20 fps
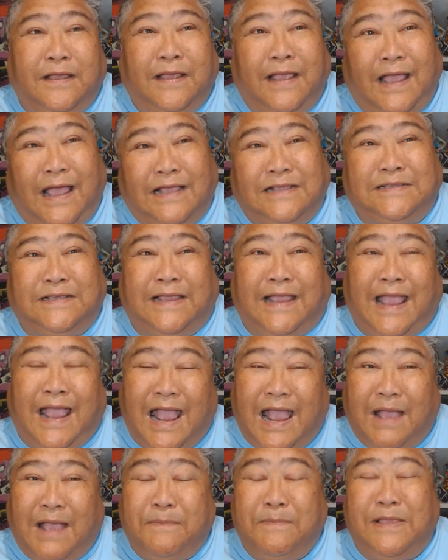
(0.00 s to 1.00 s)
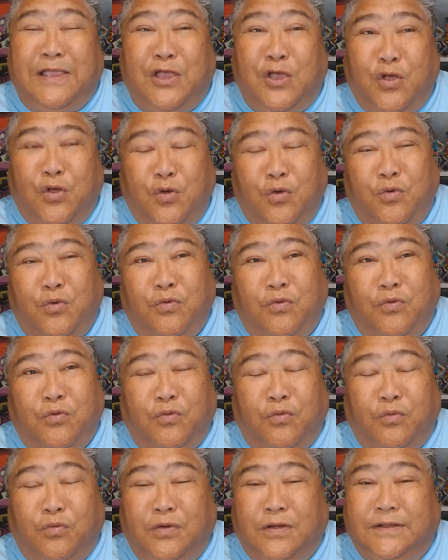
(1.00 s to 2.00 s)
as a cameo,
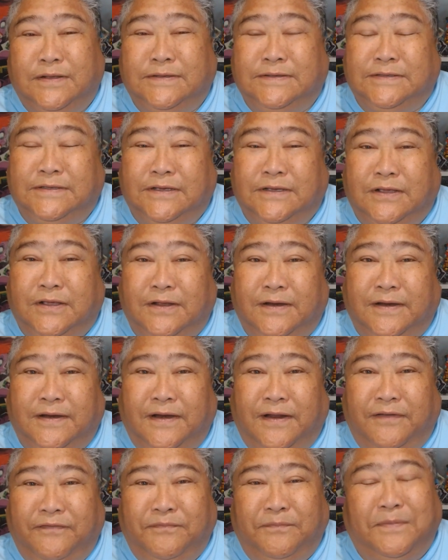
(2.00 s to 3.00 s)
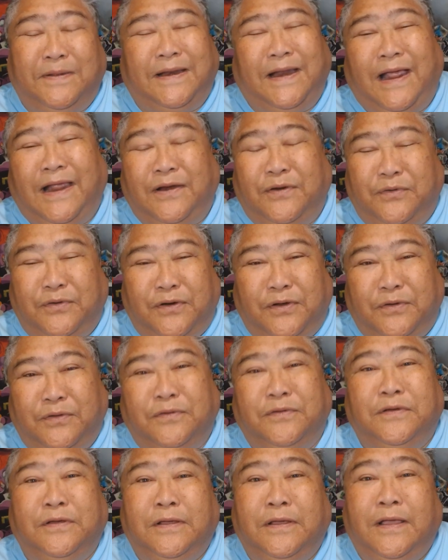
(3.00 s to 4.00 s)
was good enough, but I don't know.
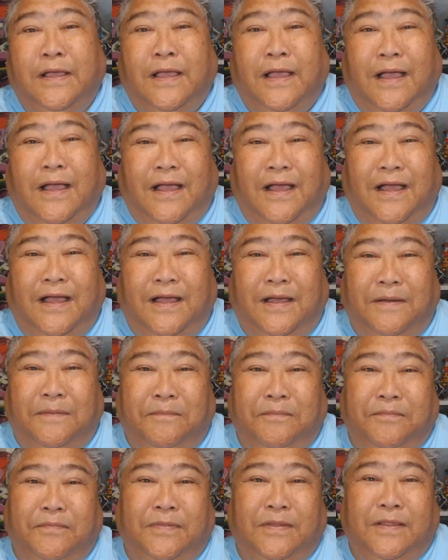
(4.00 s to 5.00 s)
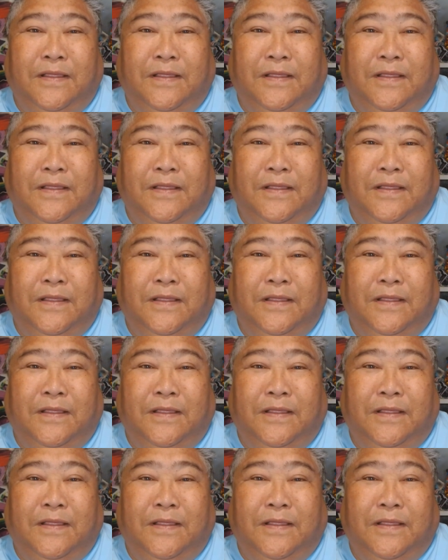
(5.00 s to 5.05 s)
Um,